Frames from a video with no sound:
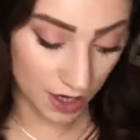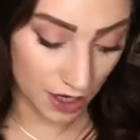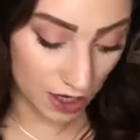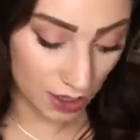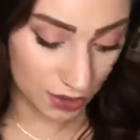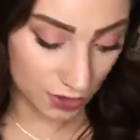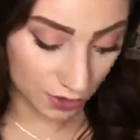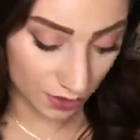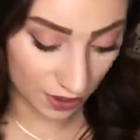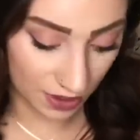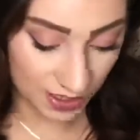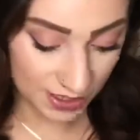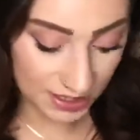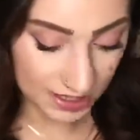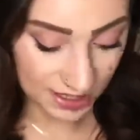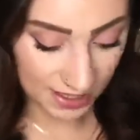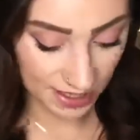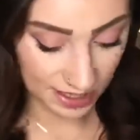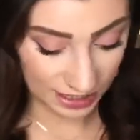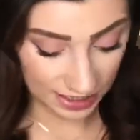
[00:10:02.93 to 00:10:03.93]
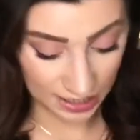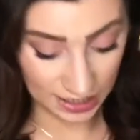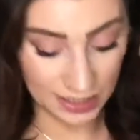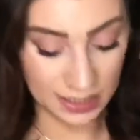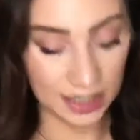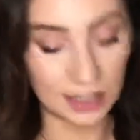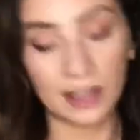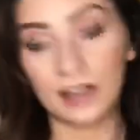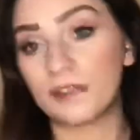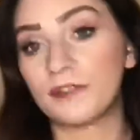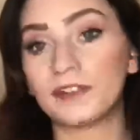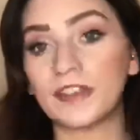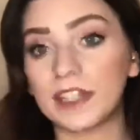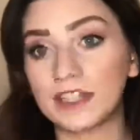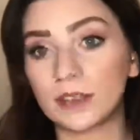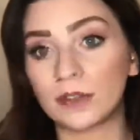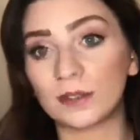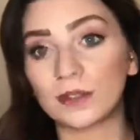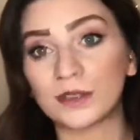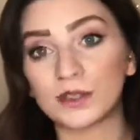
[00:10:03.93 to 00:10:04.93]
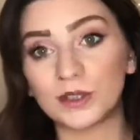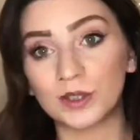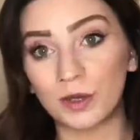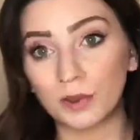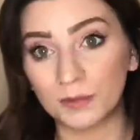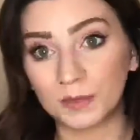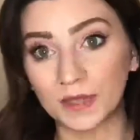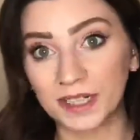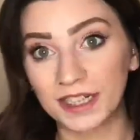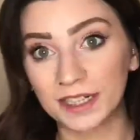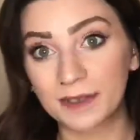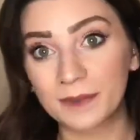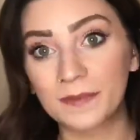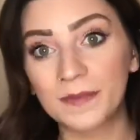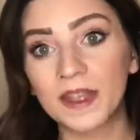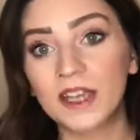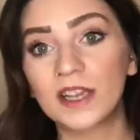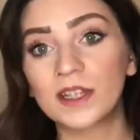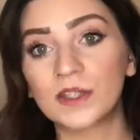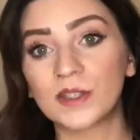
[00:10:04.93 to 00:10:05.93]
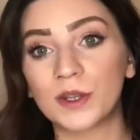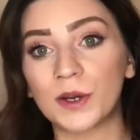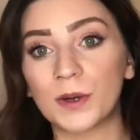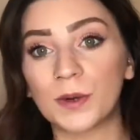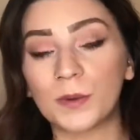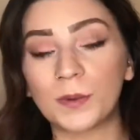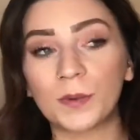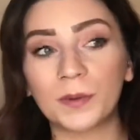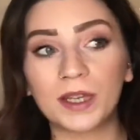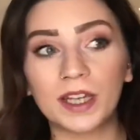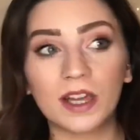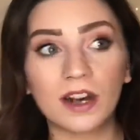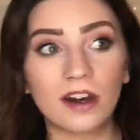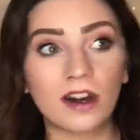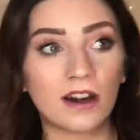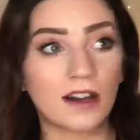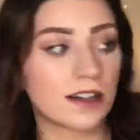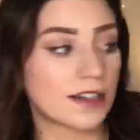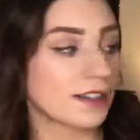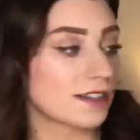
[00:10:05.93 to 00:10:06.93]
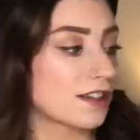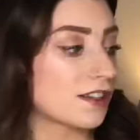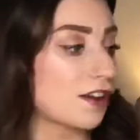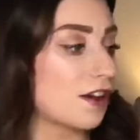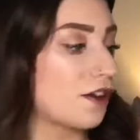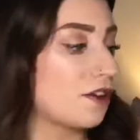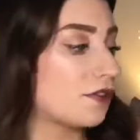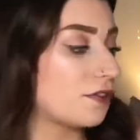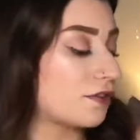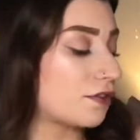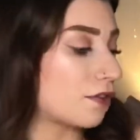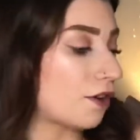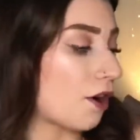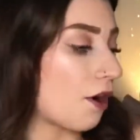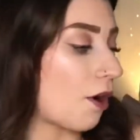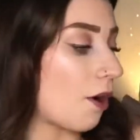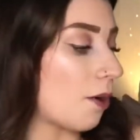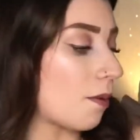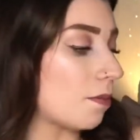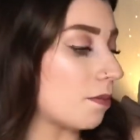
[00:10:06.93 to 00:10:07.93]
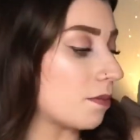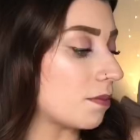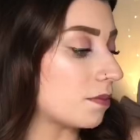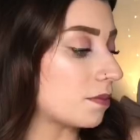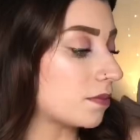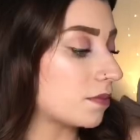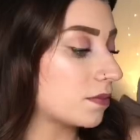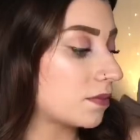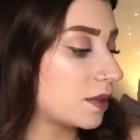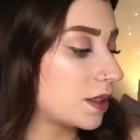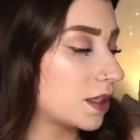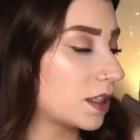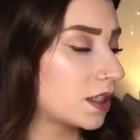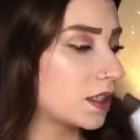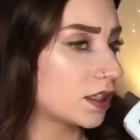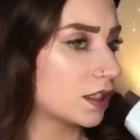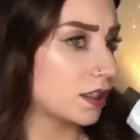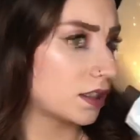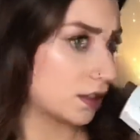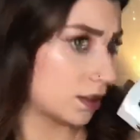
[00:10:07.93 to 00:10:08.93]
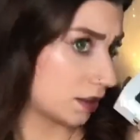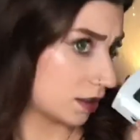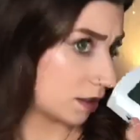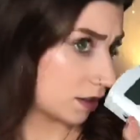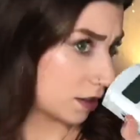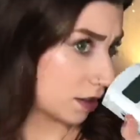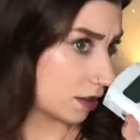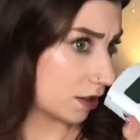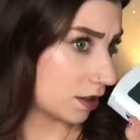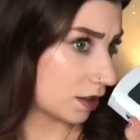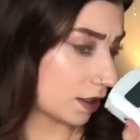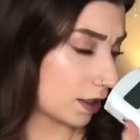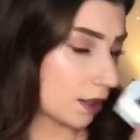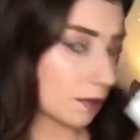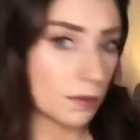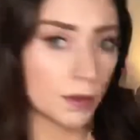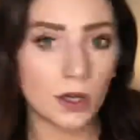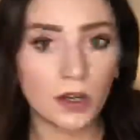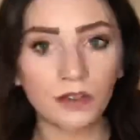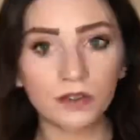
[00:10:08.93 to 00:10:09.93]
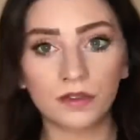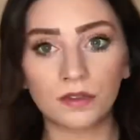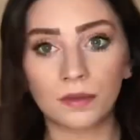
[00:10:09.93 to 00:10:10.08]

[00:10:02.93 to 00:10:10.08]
So this is a fetal Doppler. So we got ours from think we got it from